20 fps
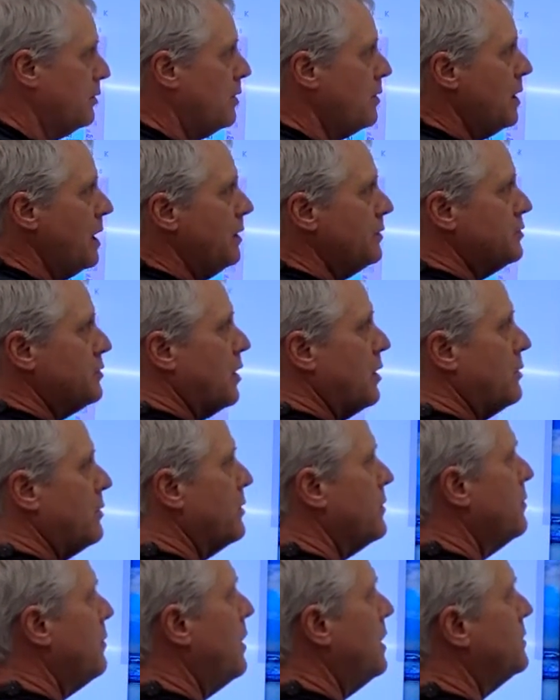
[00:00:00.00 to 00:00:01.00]
we want to start
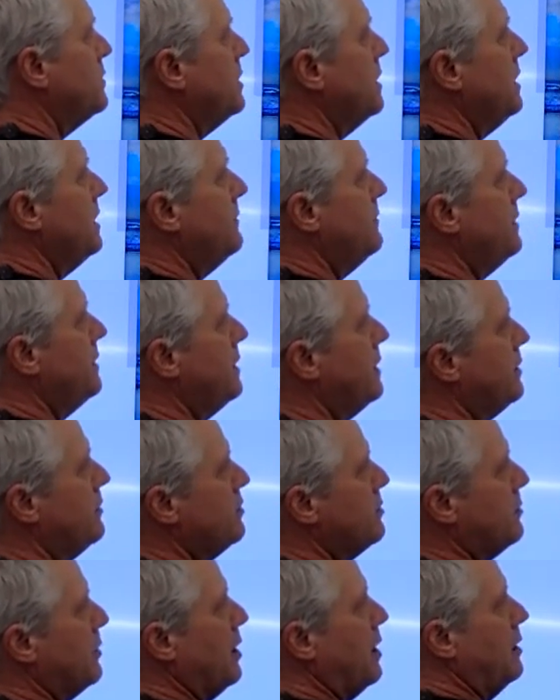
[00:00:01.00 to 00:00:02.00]
with what's given here
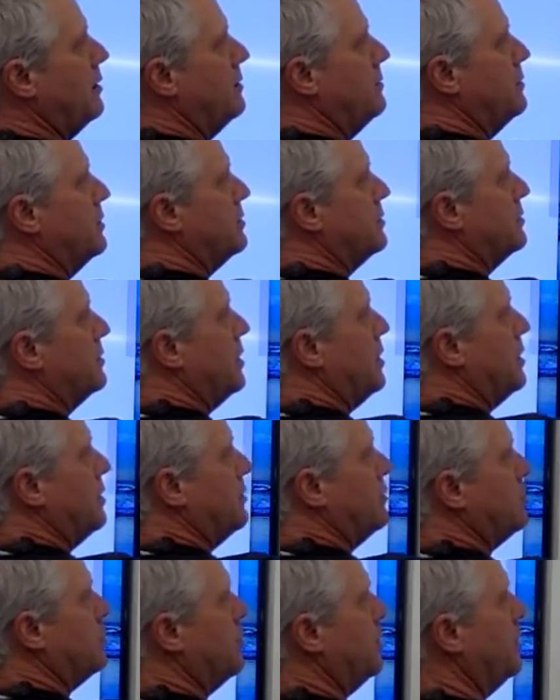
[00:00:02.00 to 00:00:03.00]
in the problem, which is
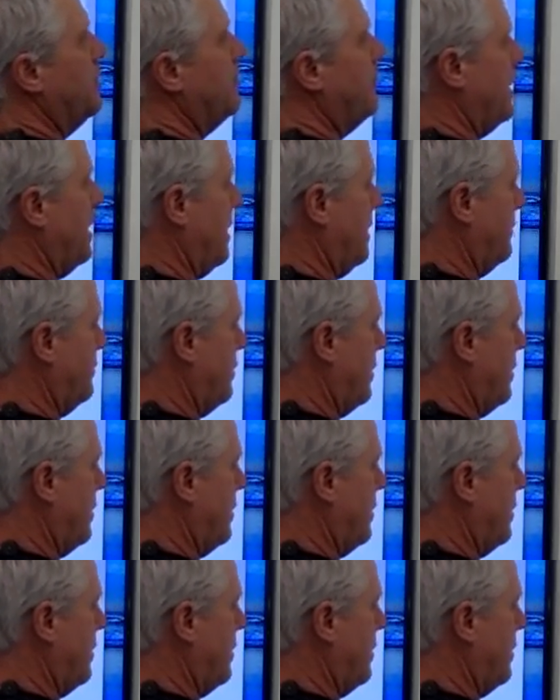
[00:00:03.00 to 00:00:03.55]
125